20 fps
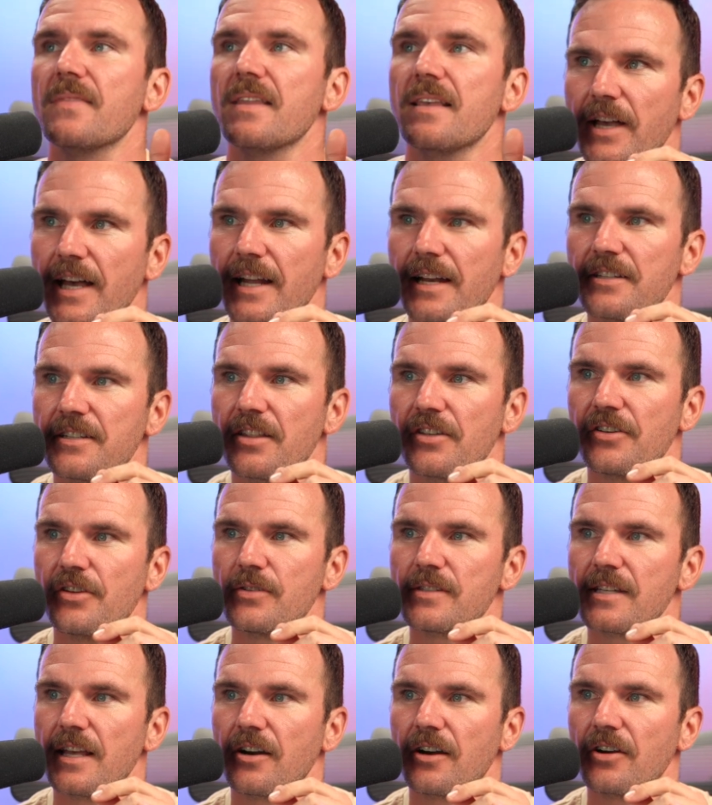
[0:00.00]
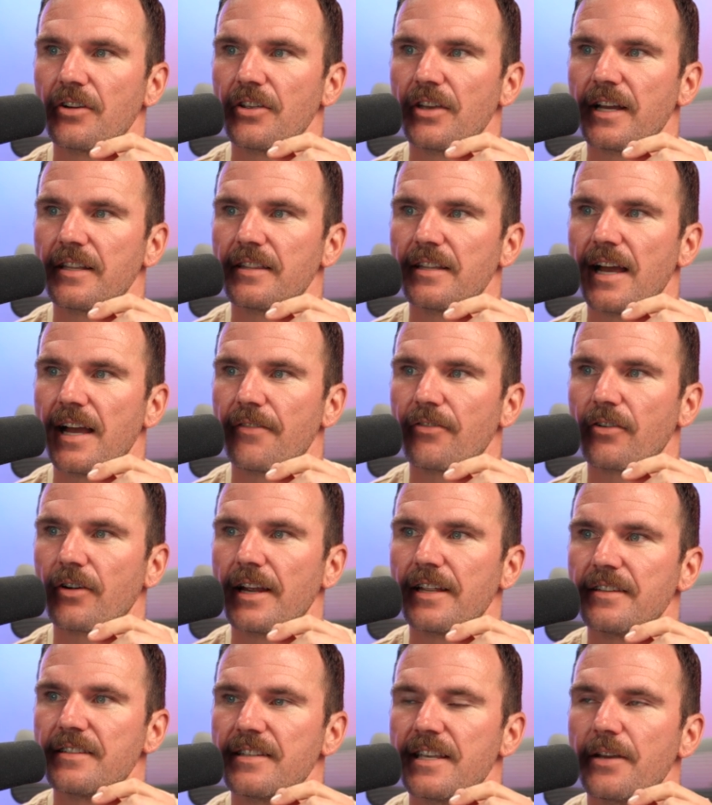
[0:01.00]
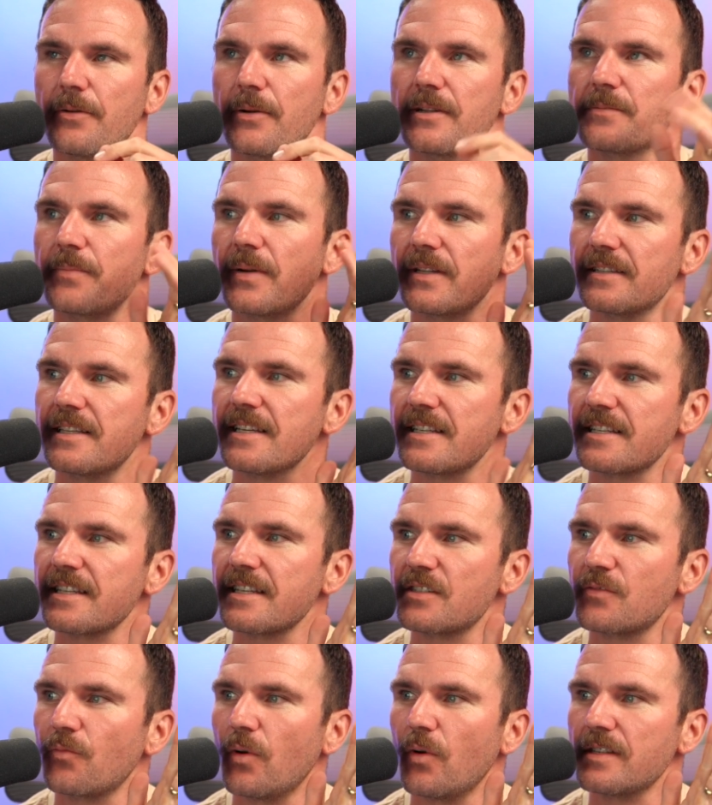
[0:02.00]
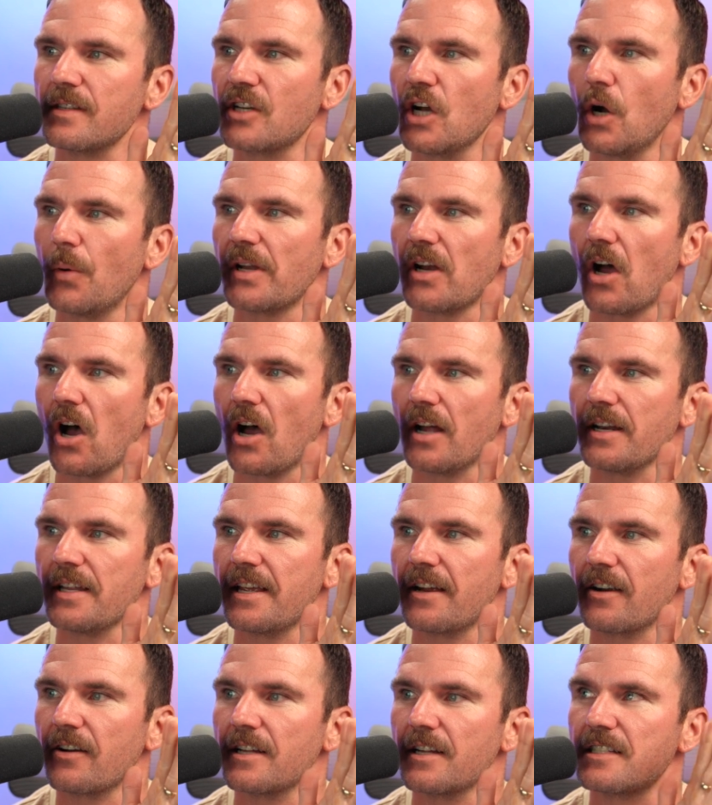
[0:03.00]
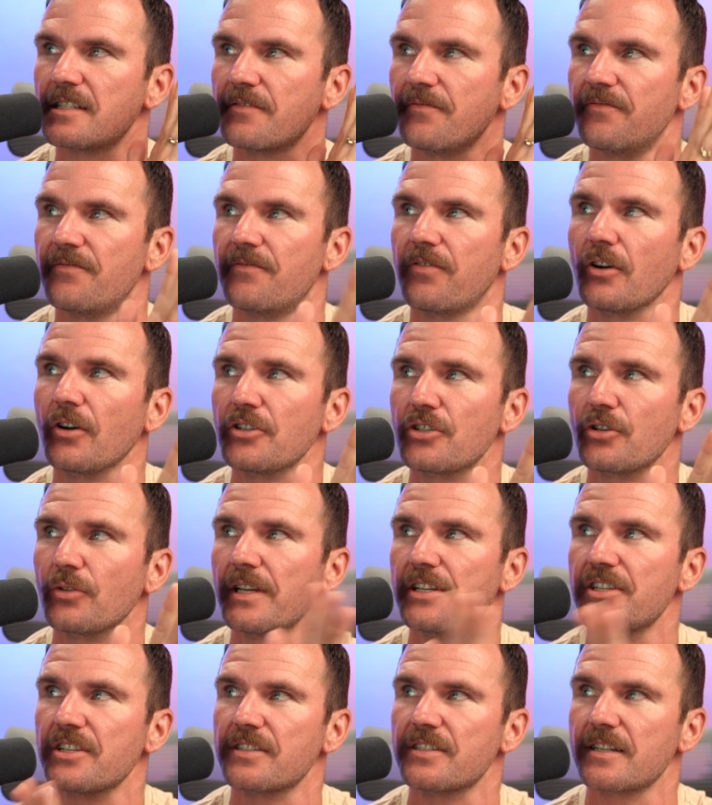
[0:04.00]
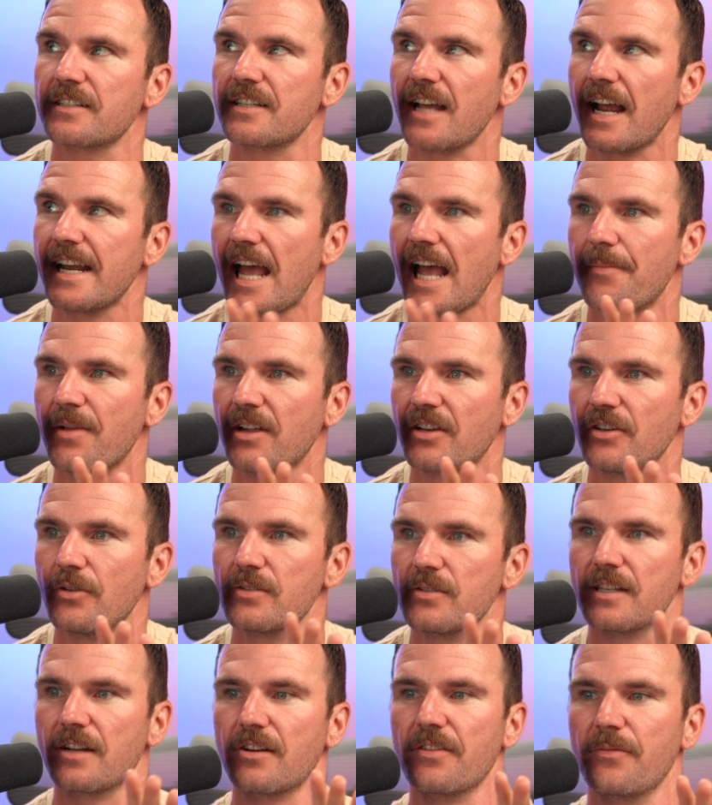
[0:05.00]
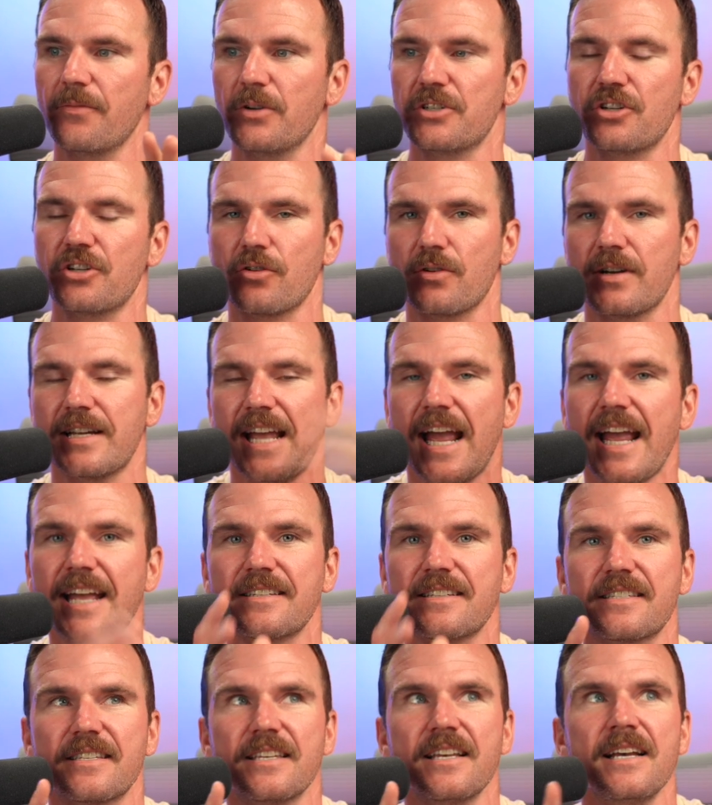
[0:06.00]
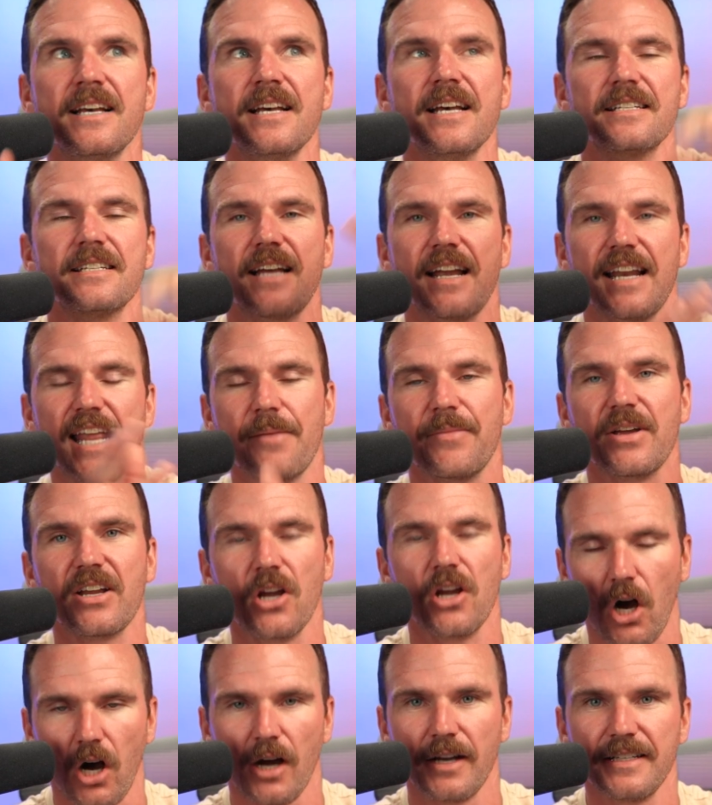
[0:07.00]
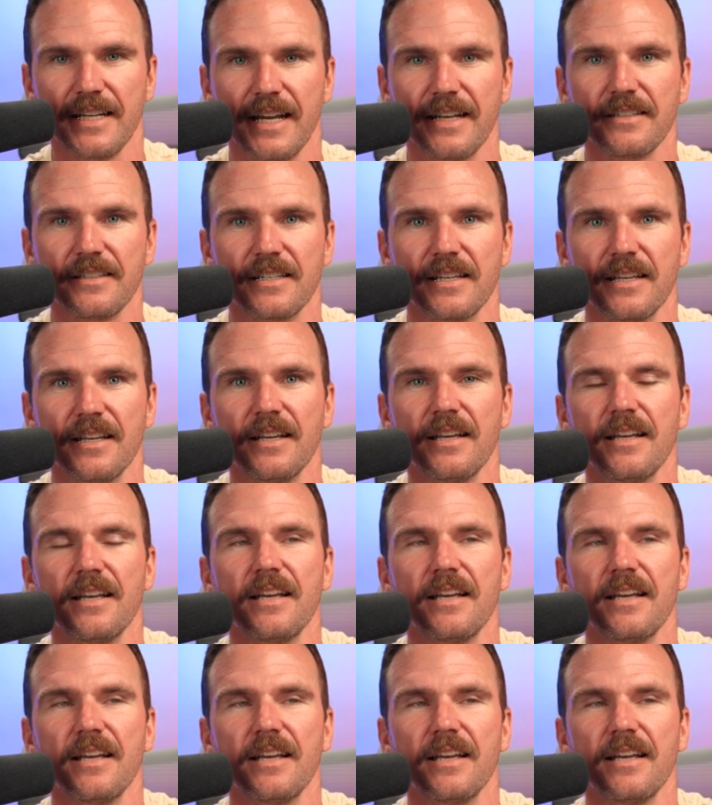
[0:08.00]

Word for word: You get into the newsletter, you get the evergreen sequence, but this is what's going on here. It's virtually just a dynamic newsletter, which creates dynamic content